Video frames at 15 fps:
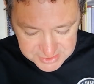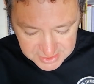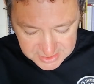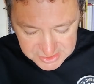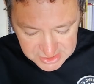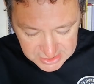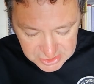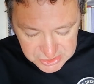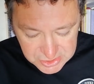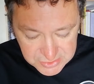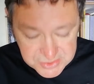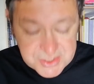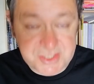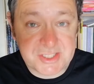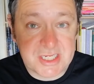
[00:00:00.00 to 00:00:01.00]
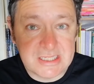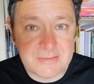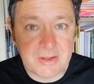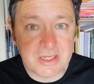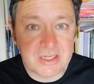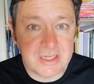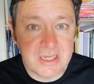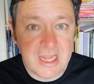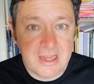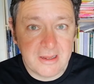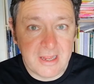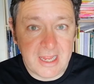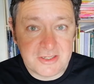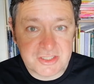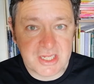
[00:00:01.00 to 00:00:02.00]
I can take students to see them. I can
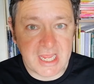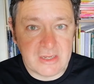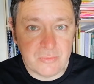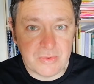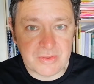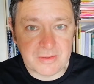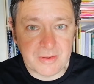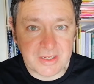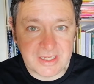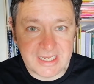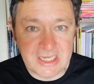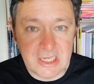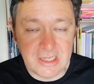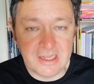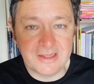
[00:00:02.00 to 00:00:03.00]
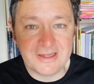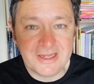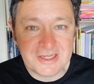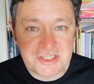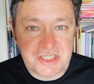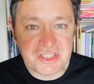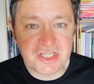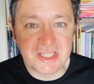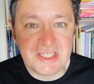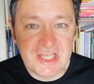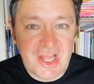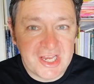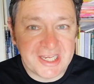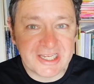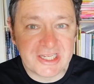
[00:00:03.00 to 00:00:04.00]
educate with them. I can teaching and
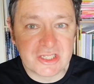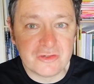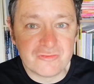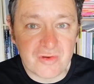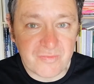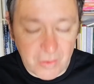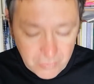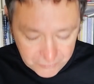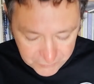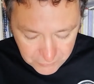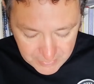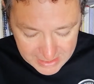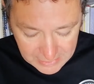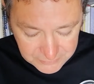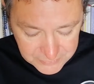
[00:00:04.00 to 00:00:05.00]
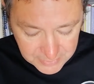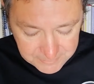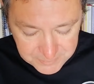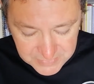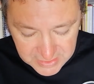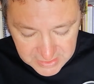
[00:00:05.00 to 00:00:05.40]
learning can revolve around them.